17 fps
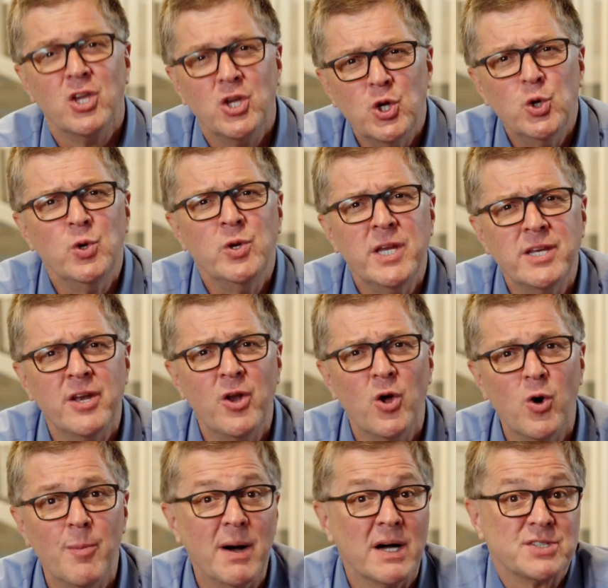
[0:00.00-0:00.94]
you need to
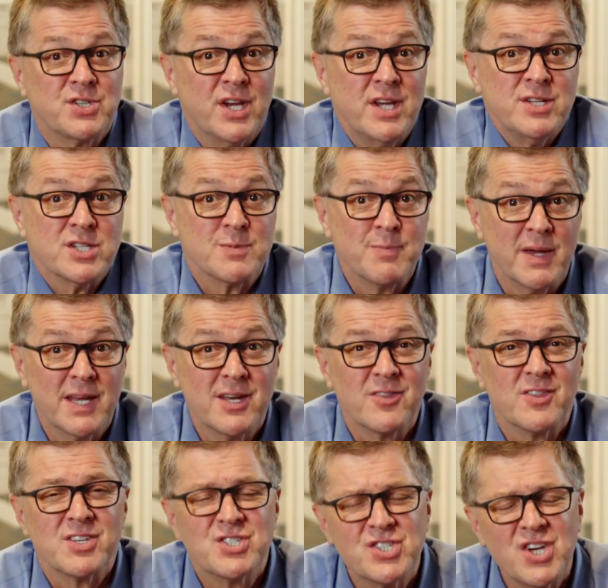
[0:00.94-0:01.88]
know about changes made to
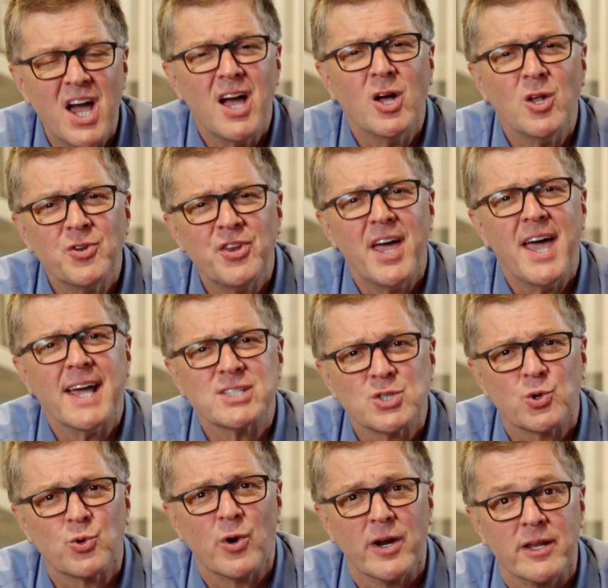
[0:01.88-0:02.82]
the child tax
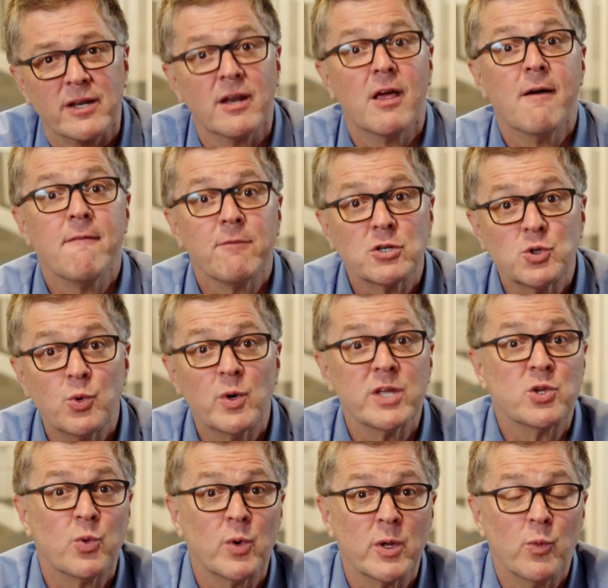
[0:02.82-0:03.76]
credit for
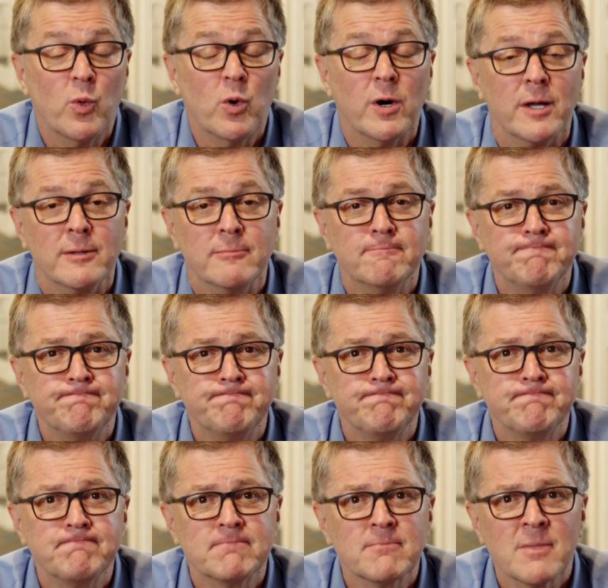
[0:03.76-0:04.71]
2021.
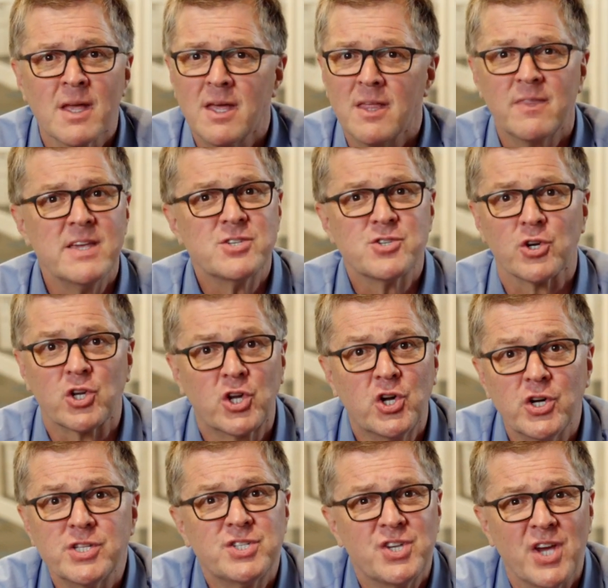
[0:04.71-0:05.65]
These are
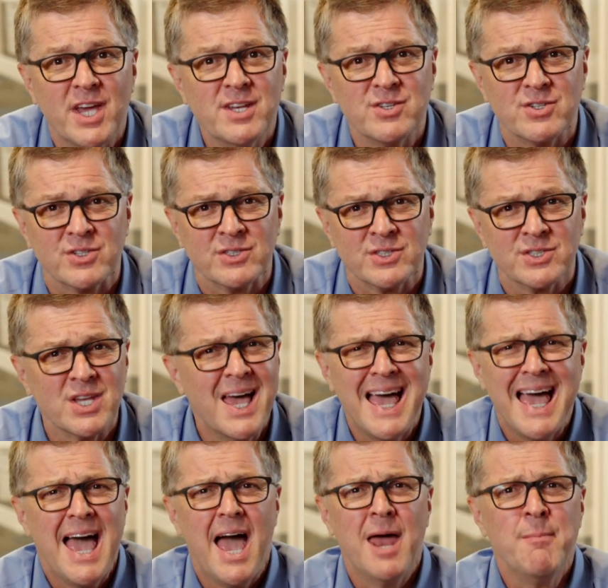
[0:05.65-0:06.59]
good changes,
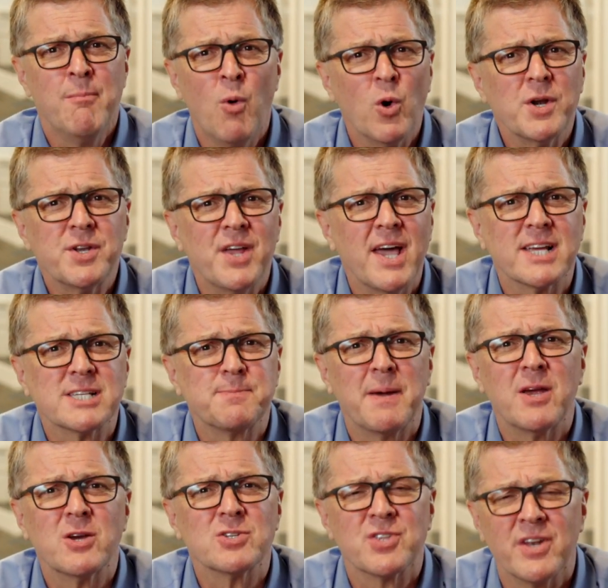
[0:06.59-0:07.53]
and more
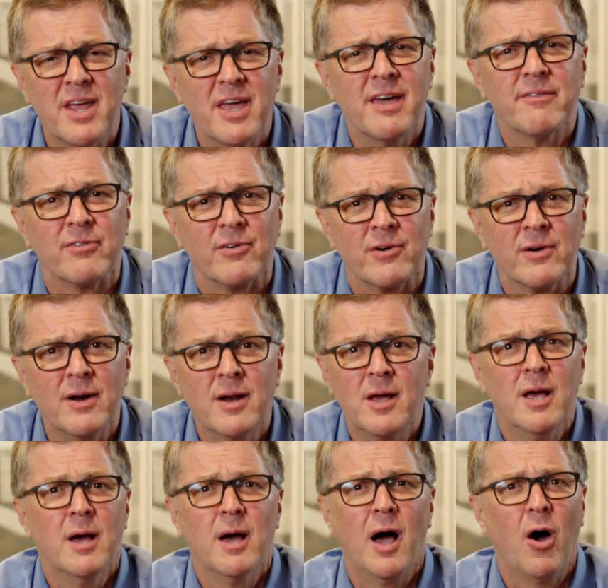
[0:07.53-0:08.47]
taxpayers than ever
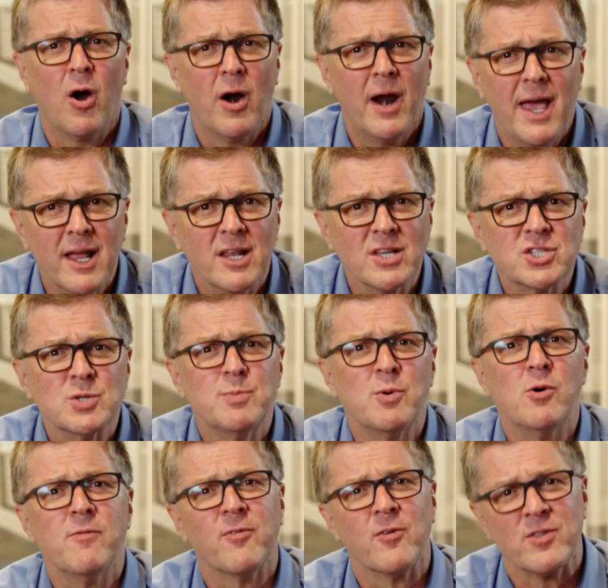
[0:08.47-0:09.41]
are
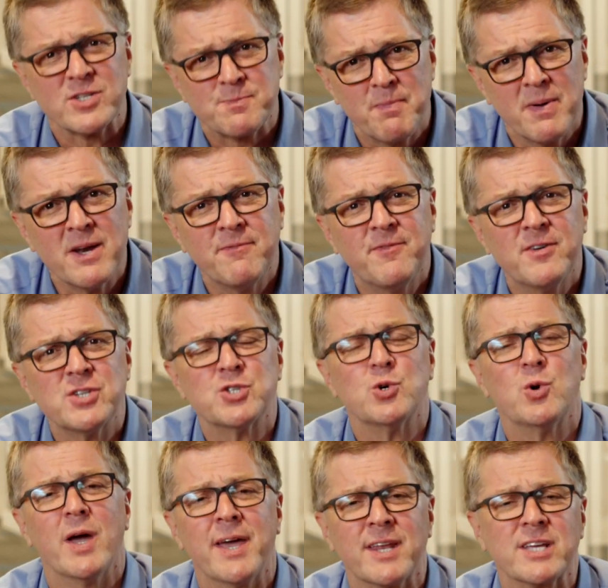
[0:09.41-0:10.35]
eligible for this
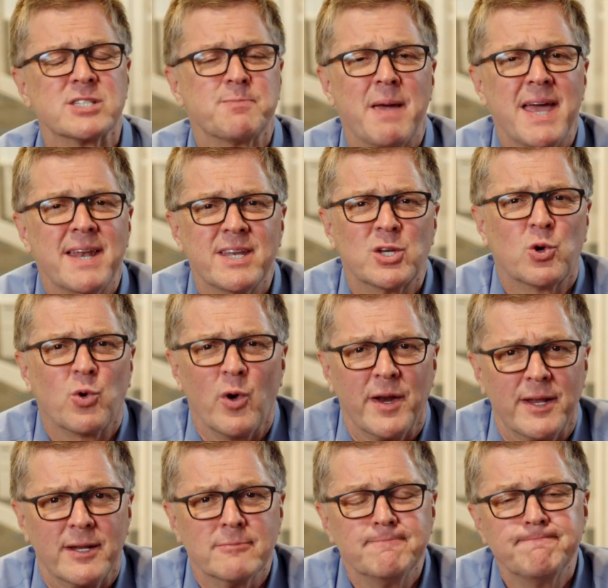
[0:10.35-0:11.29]
beneficial and expanded
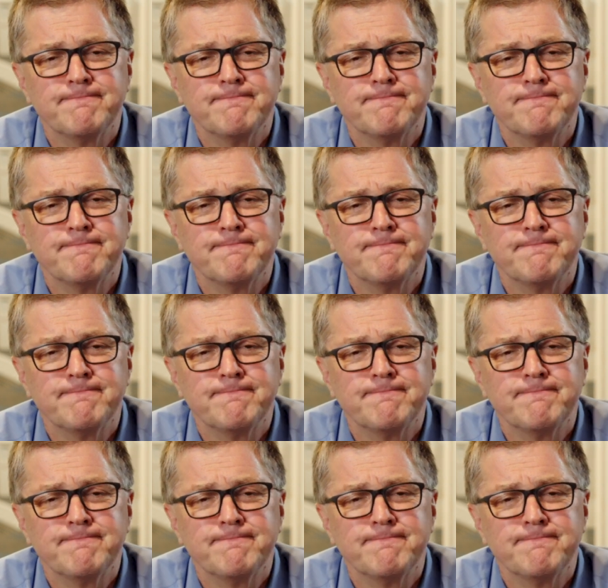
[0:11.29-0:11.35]
credit.